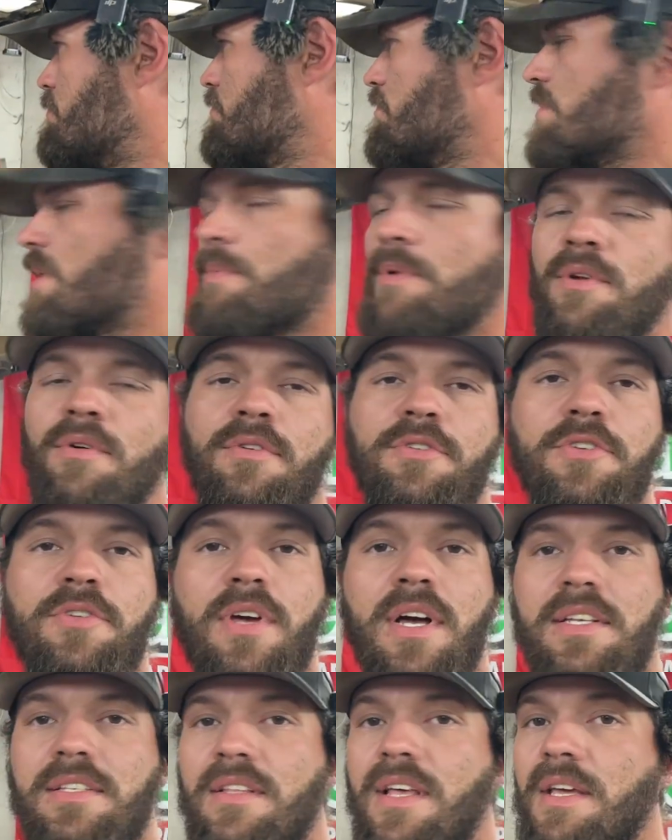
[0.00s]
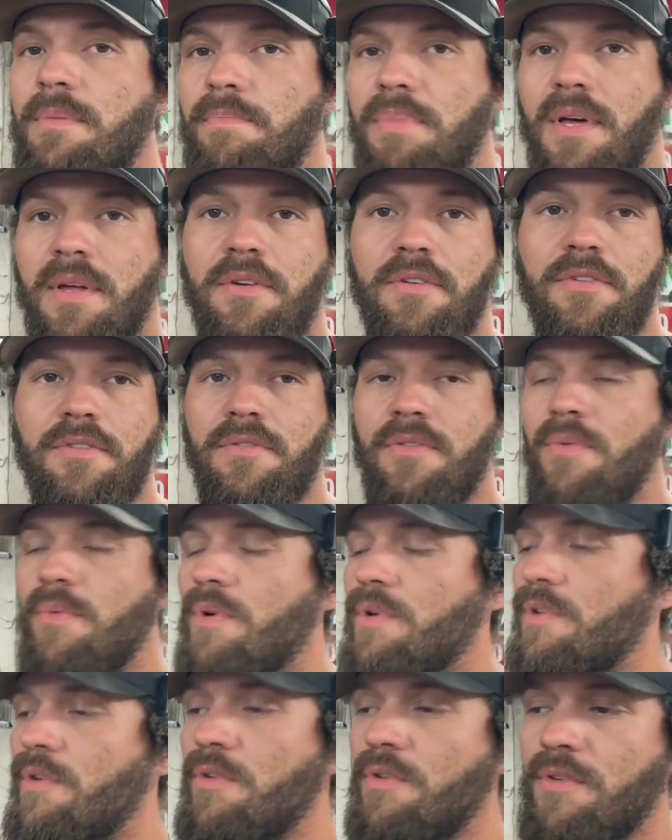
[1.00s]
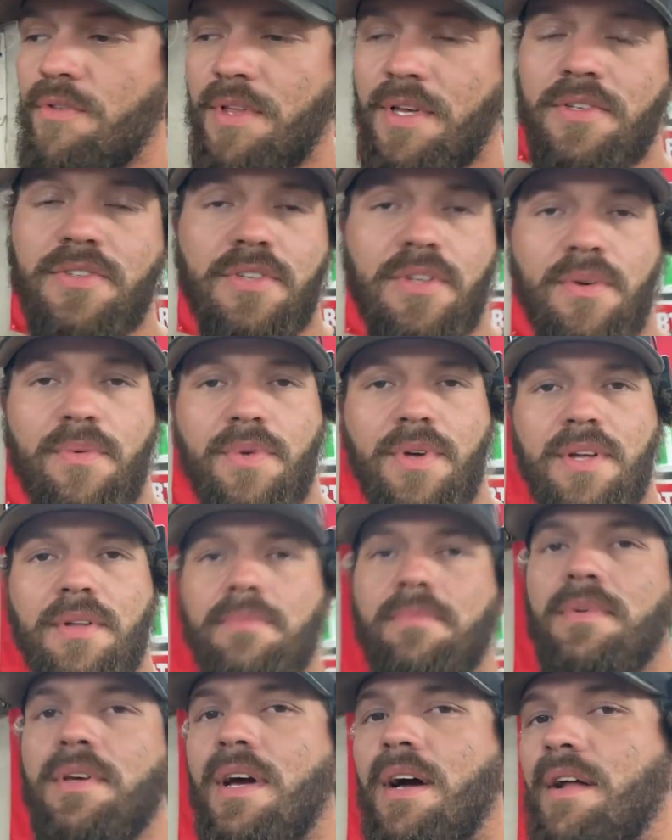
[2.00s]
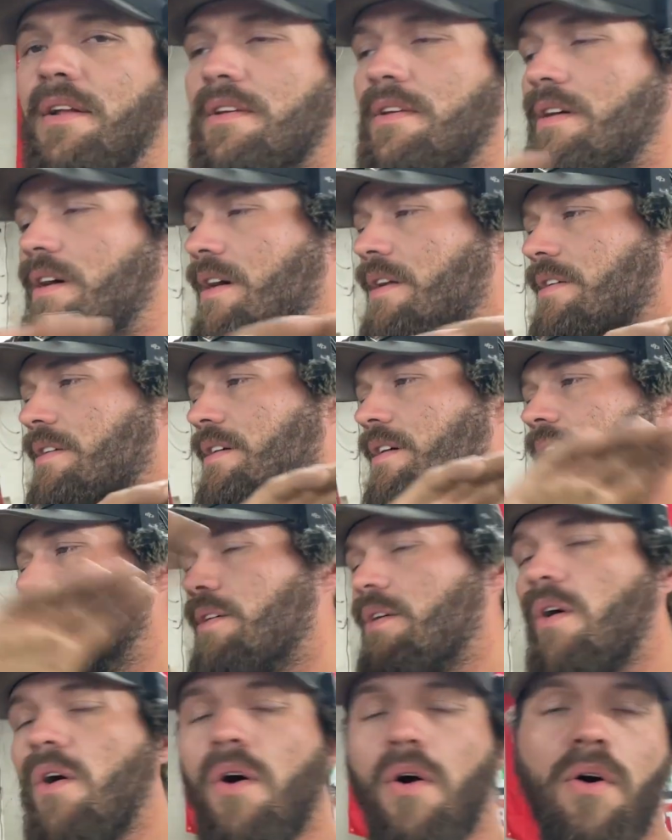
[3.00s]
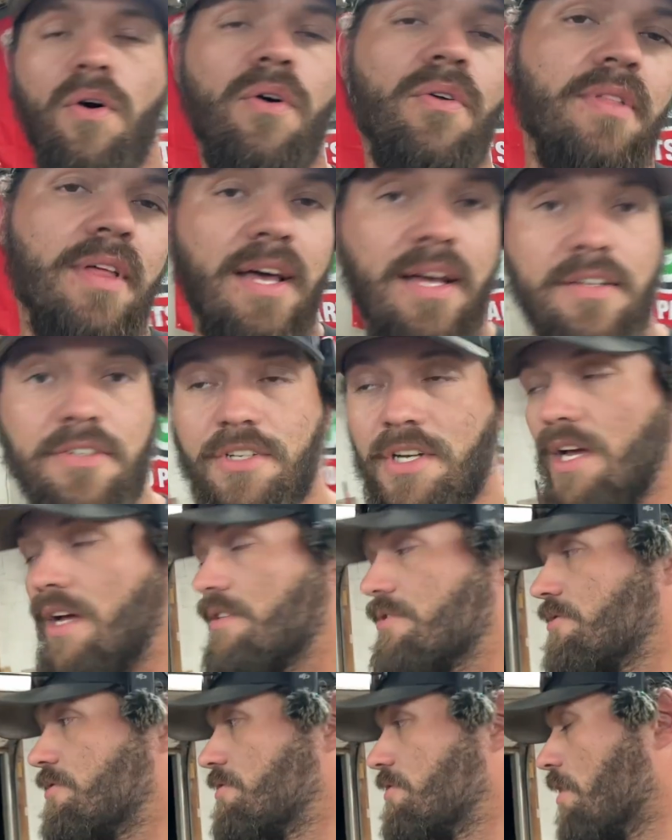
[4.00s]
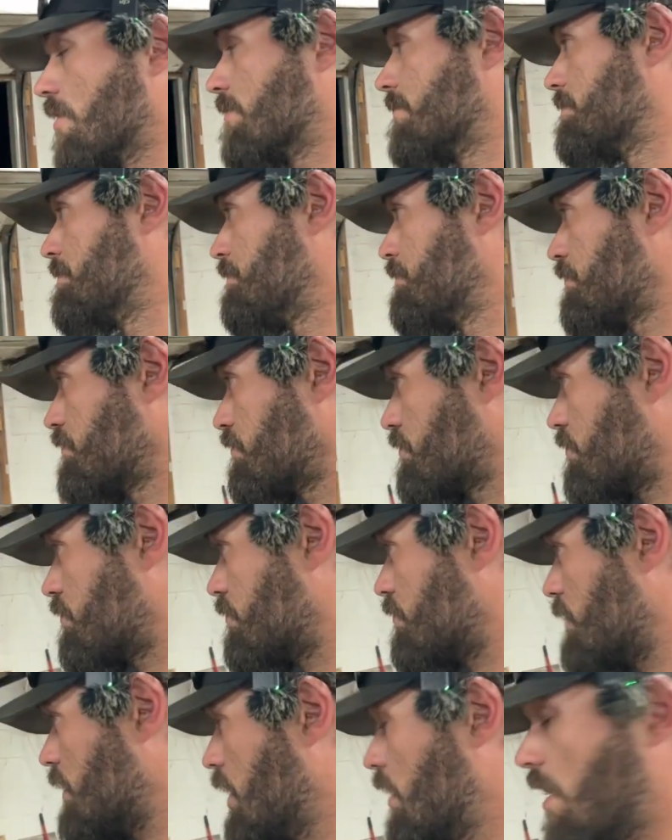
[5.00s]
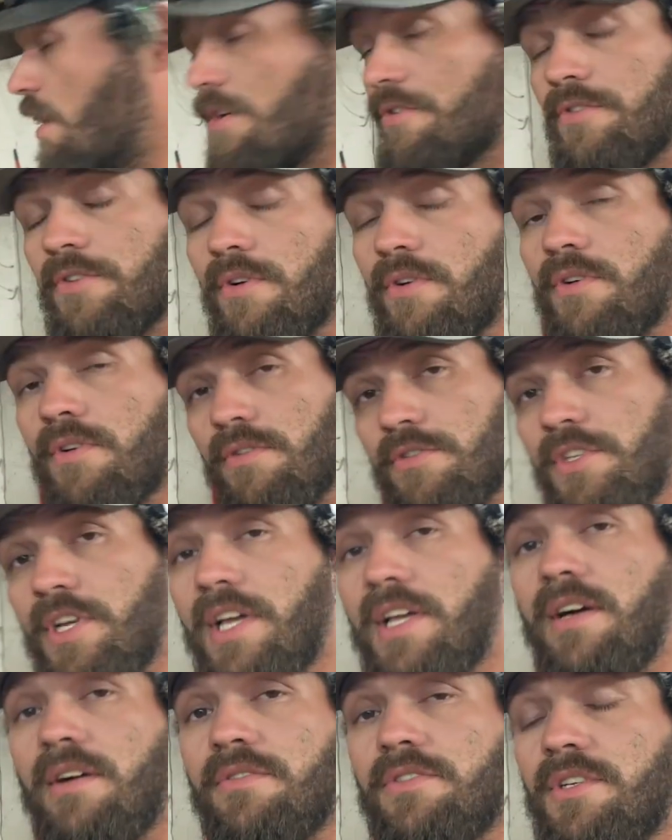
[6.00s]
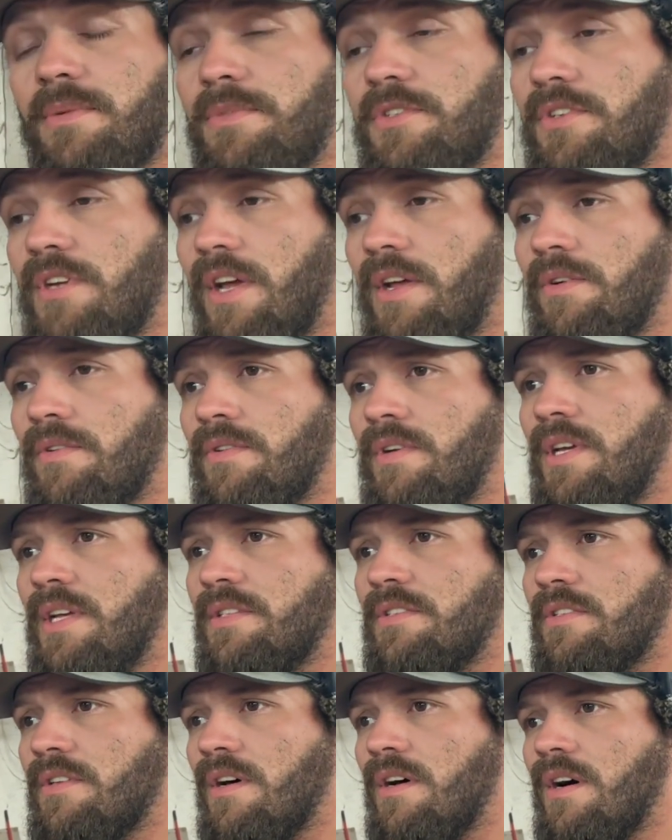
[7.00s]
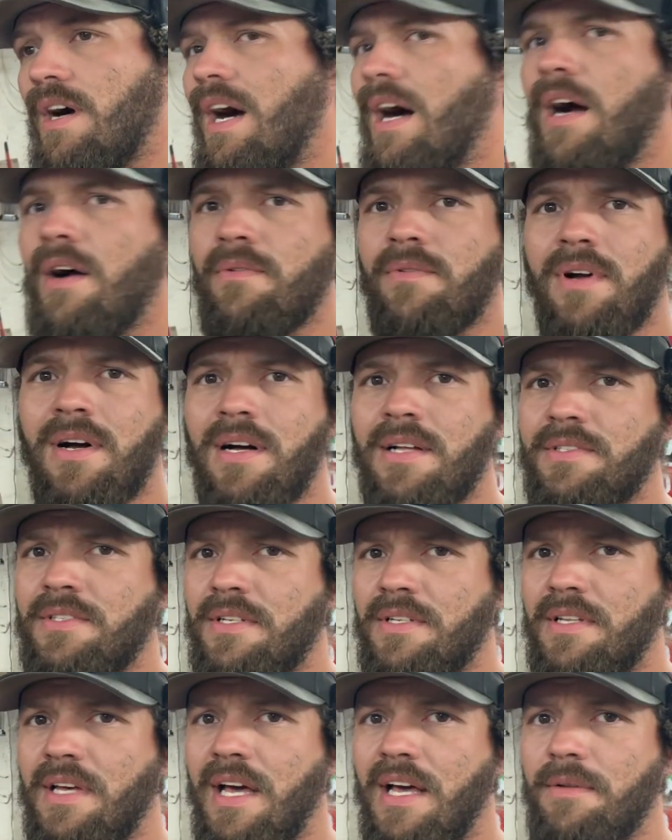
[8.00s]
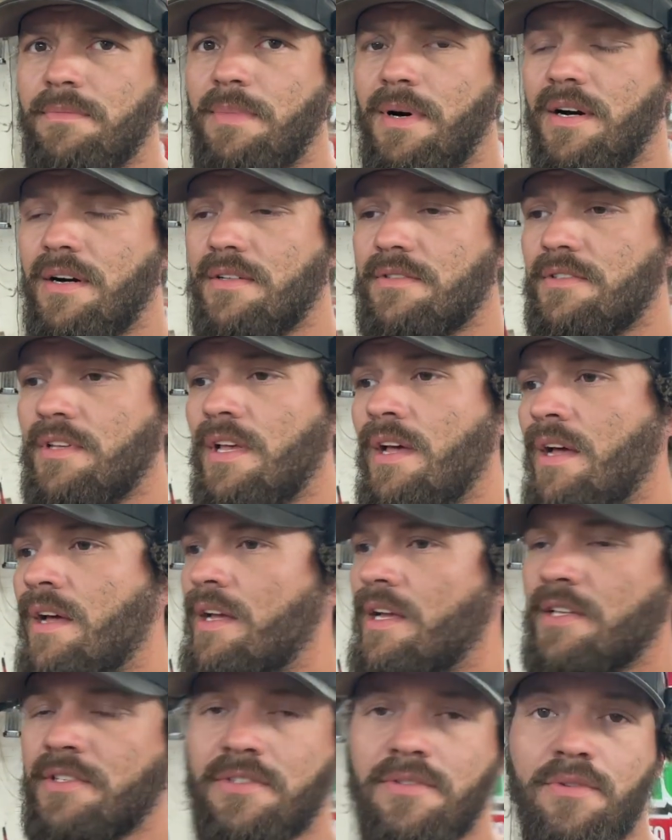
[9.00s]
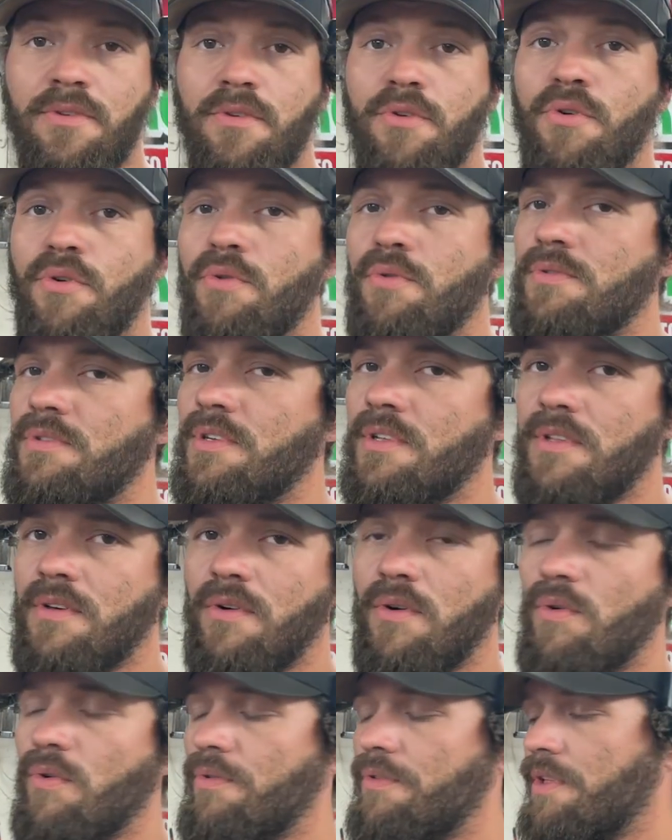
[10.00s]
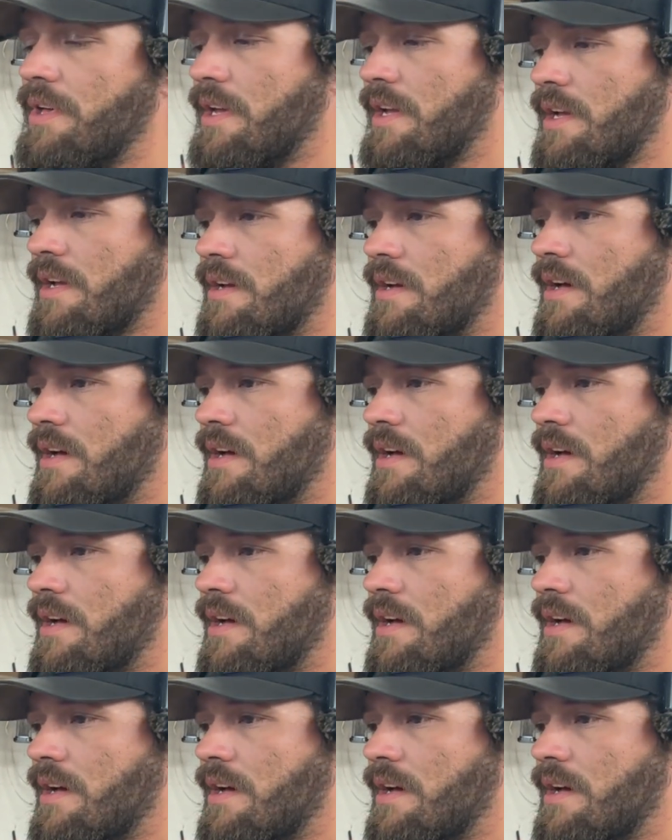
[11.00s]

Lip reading: Let me know what you guys like better, who you think's going to win, yada, yada, yada, all that jazz. So, also, go check out Jim's channel. It's Hot Rods and Dad Bods. He's new to the whole thing.